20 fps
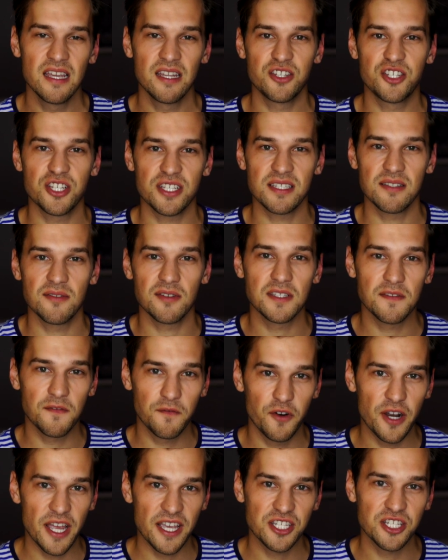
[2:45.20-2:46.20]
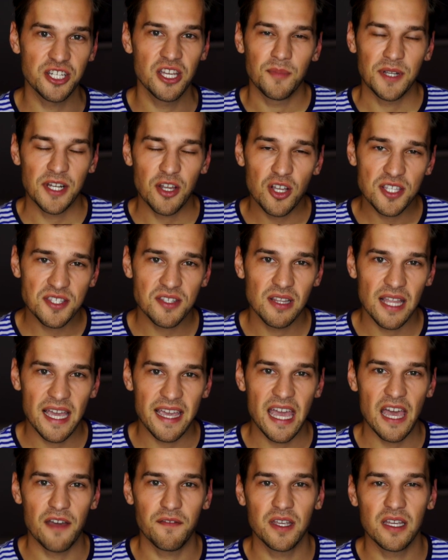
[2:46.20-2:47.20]
it just looks fresh, but I also like
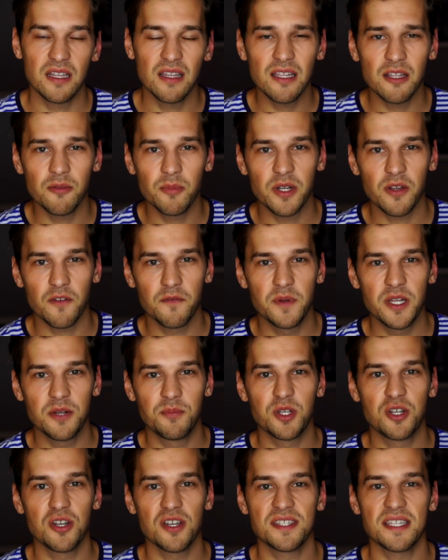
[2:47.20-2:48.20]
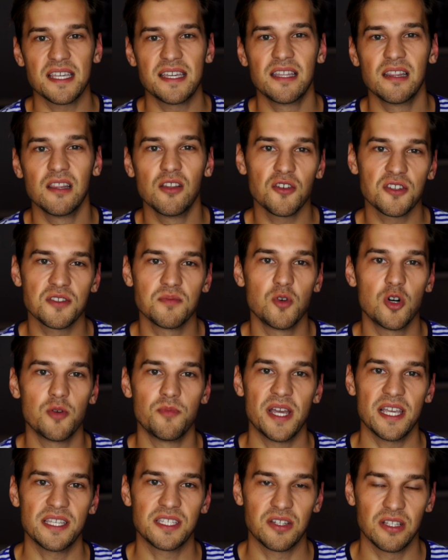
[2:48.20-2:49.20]
having a little bit of beard because it looks more
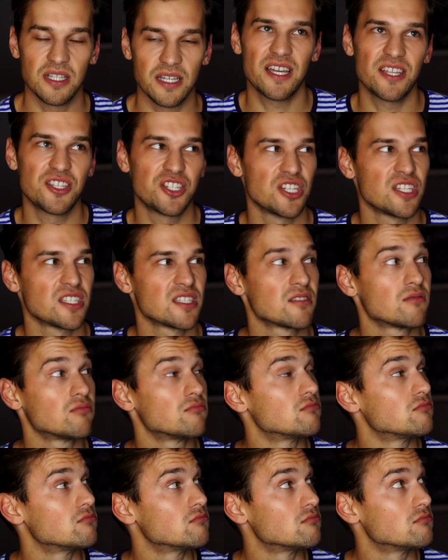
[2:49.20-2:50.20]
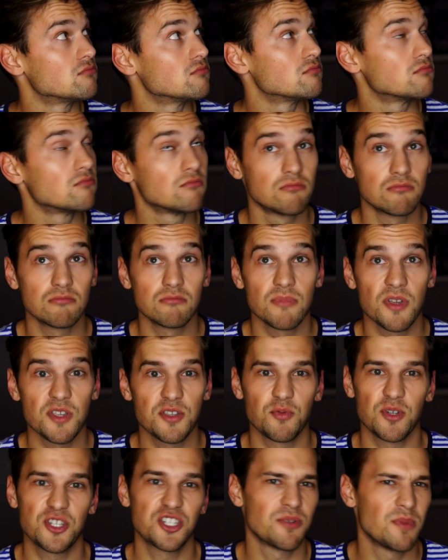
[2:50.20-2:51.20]
masculine. I just
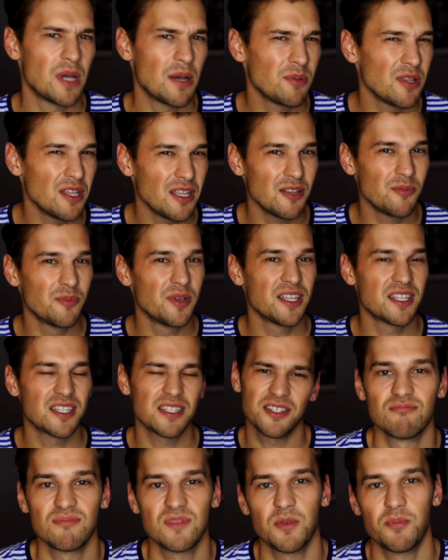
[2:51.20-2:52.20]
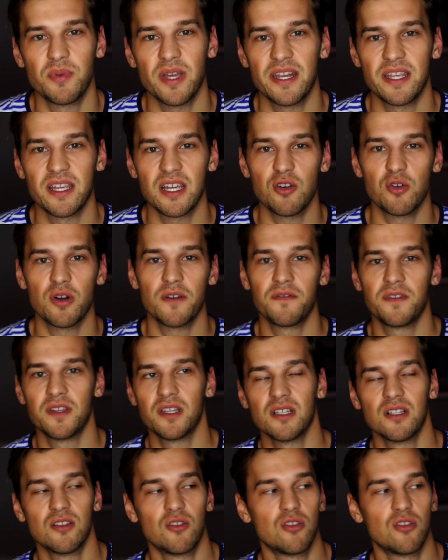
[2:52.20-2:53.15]
switch them up a little bit depending how I feel,